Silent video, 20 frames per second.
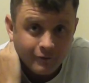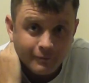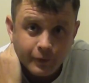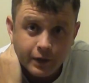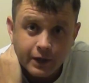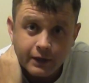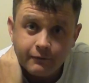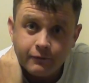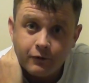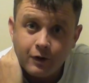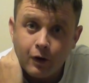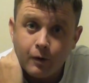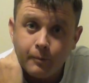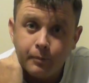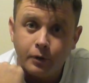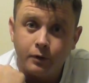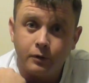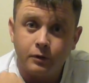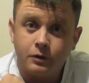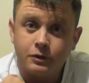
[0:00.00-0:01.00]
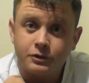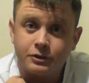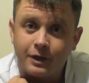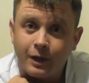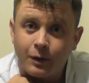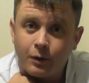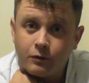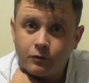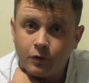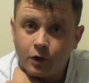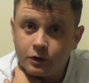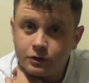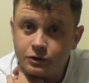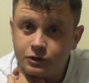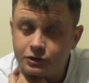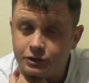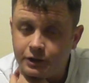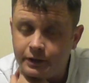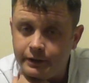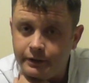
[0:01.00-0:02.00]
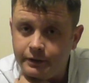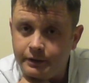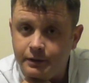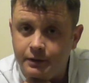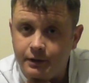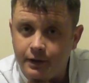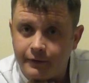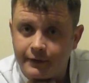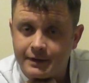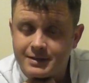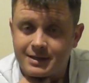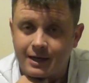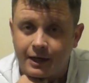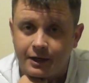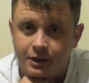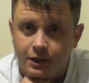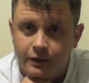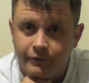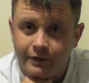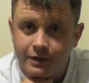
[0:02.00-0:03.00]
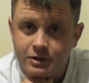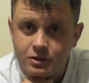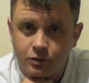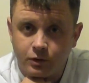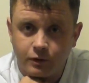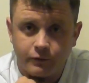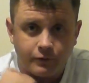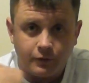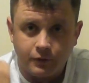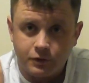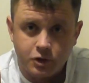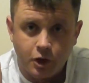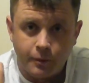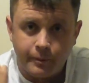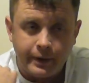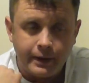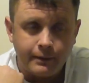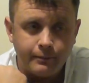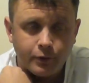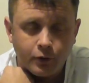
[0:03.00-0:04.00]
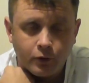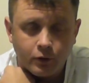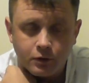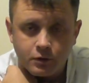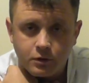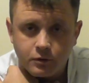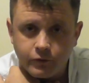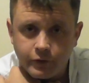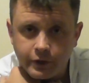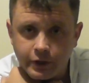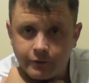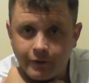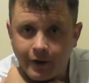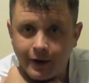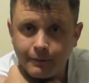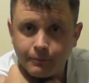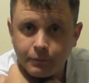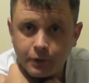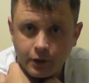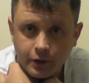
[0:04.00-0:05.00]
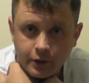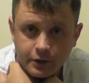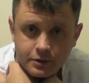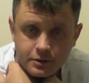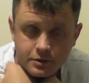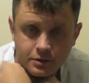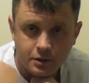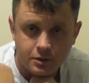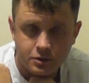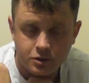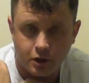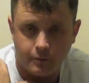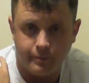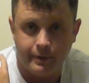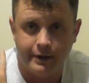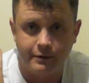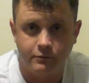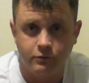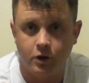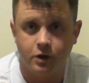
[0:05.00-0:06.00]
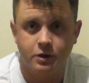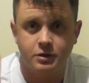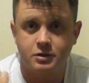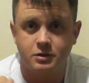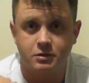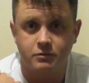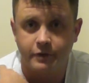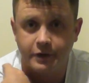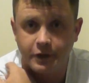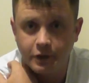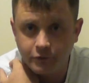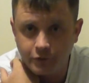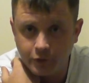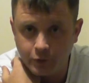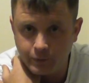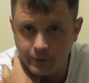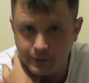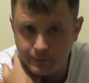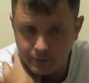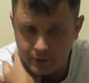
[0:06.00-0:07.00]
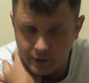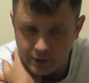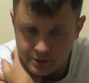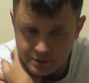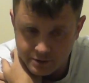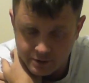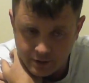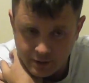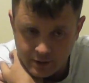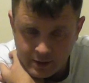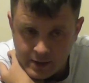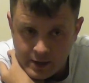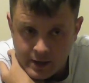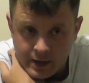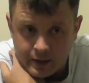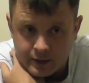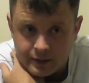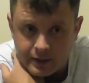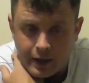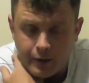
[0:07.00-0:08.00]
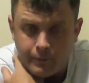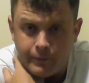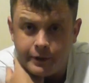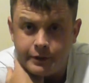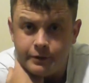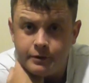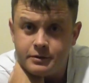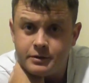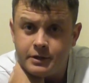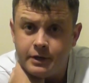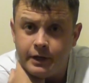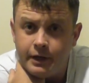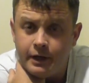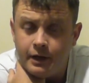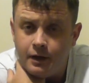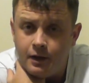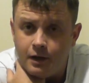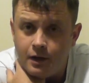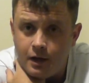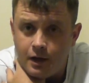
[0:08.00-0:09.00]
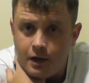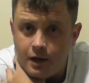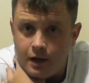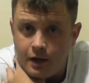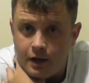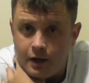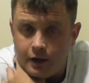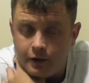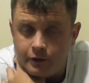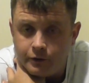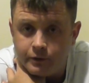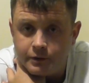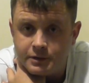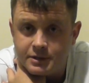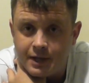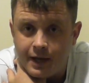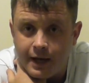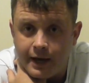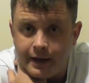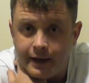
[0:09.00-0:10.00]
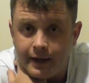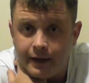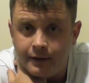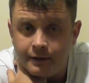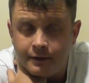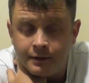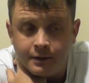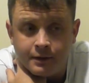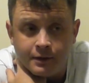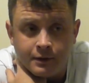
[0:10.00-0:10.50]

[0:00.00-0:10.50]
of money for our poles and our rods and this, that and the other, sort of a top end pole, £3,000 plus, top end rods, 300 quid plus. Yet we're using a hook tire.